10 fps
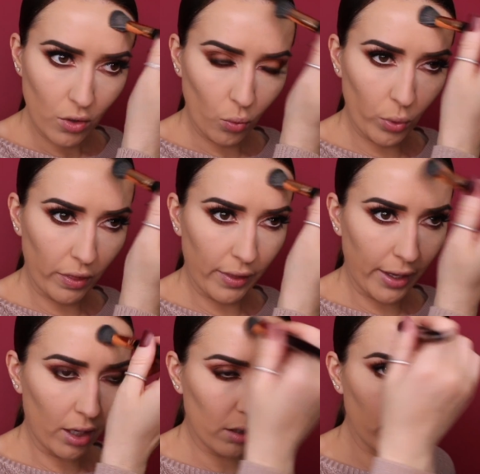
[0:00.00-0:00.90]
with
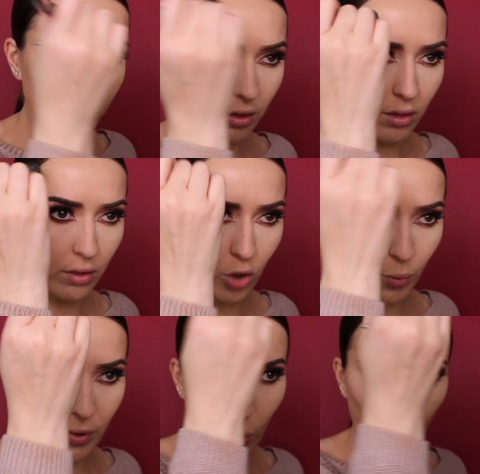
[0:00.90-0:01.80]
like, they'll
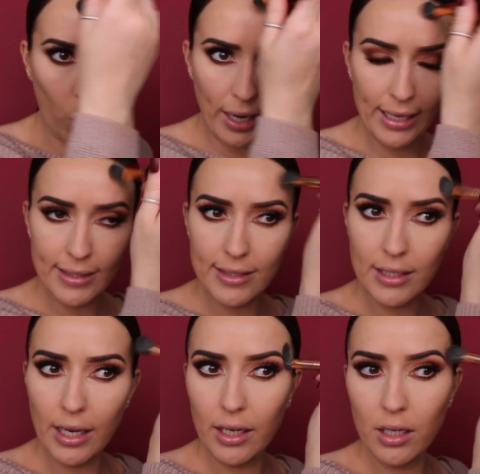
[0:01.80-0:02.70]
be white
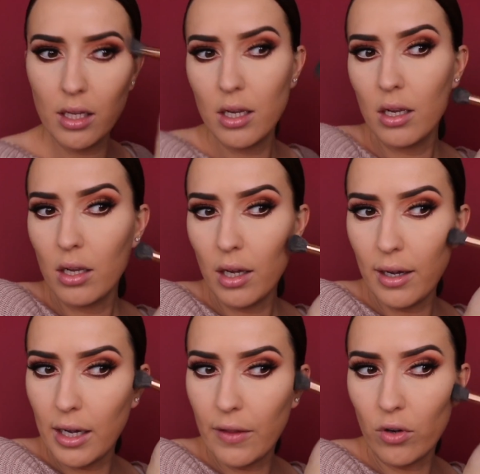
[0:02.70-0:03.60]
skin
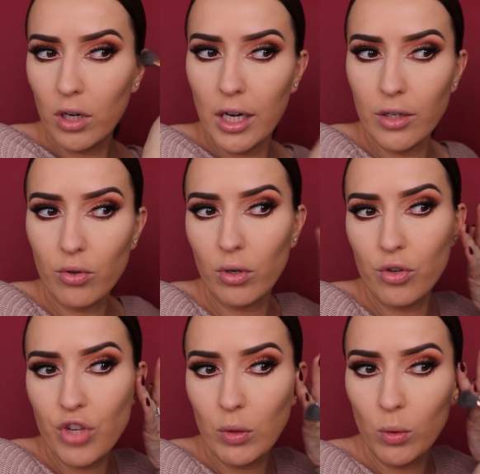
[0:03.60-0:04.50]
and their contour
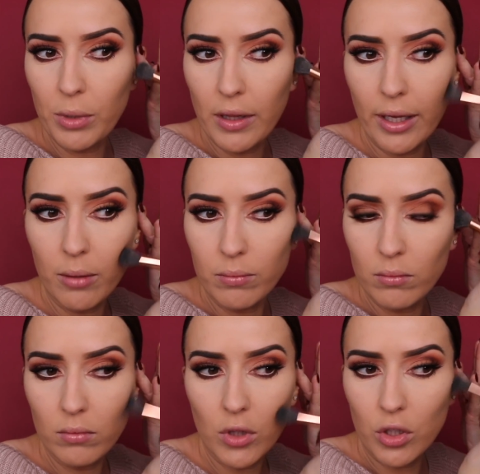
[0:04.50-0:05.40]
shade will be like
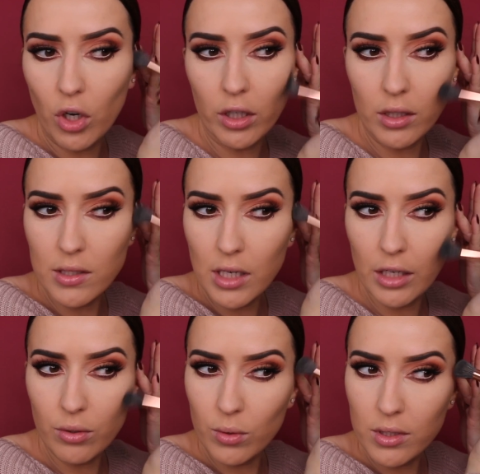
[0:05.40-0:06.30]
the darkest
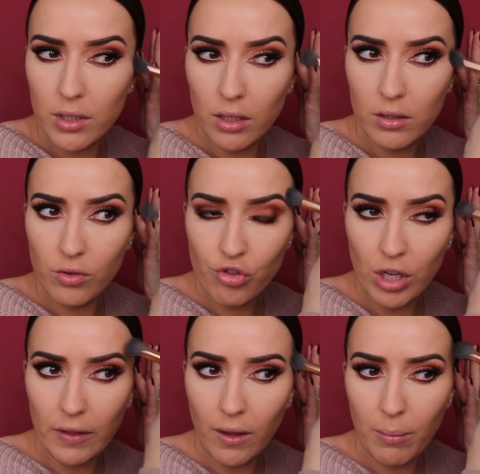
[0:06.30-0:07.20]
contour
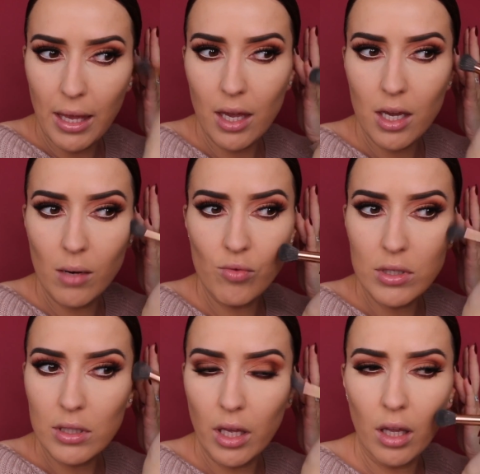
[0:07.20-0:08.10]
shade they make, and I'm
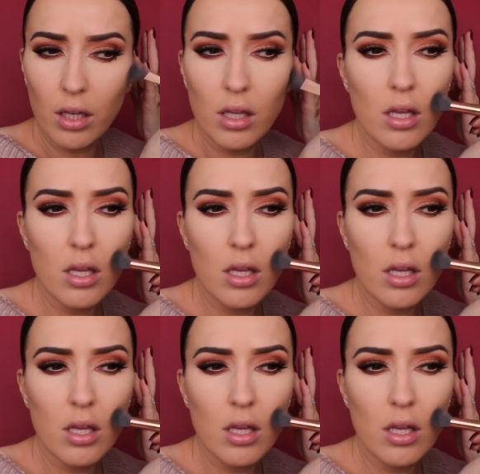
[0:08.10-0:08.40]
just like,